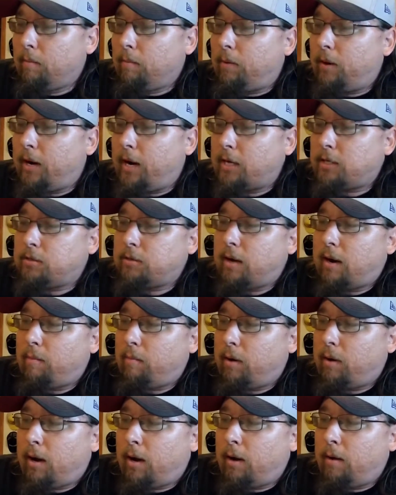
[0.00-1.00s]
But actually,
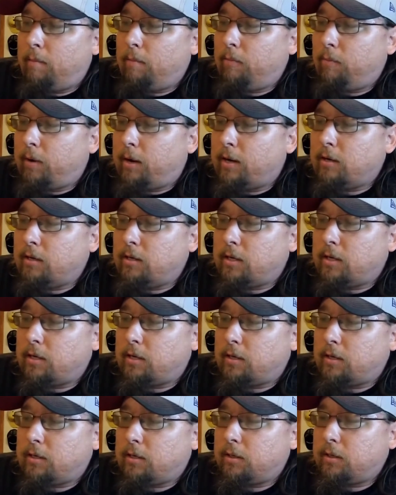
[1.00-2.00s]
when I did it
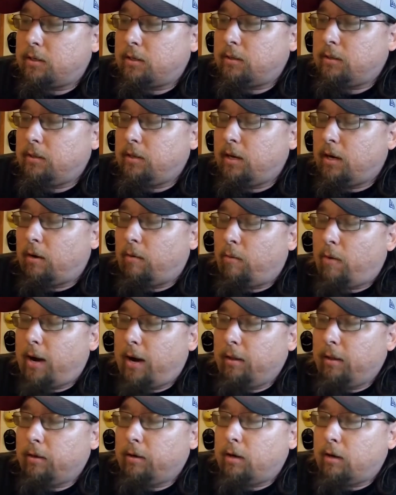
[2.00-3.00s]
a
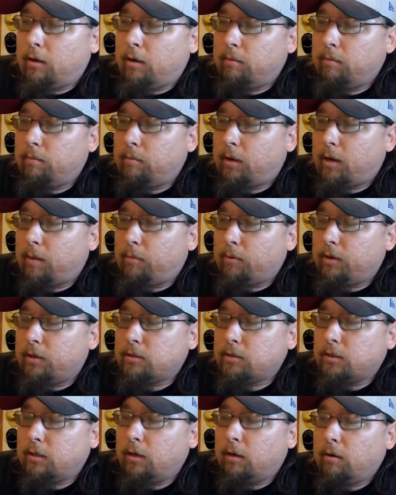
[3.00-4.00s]
while ago, a couple
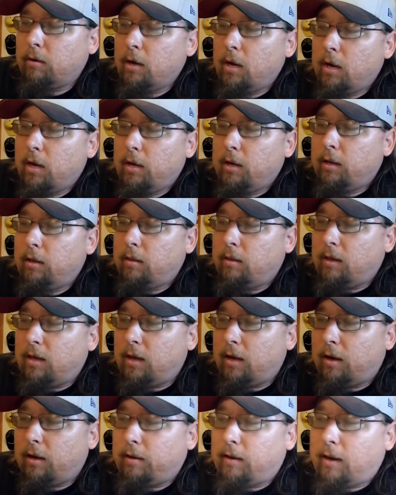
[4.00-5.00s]
years ago, the
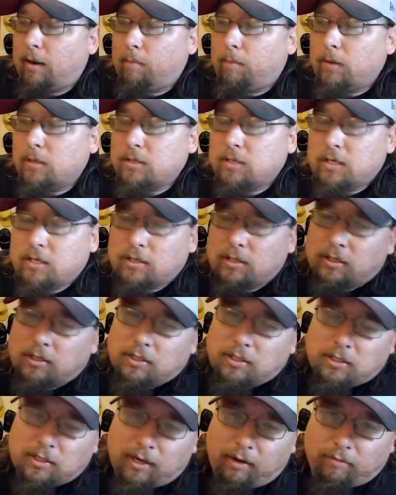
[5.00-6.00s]
MPC
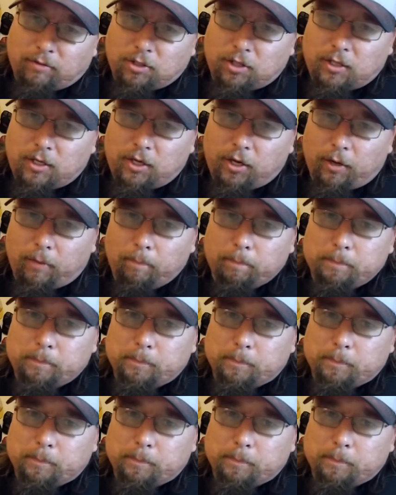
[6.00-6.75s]
'67 GTO,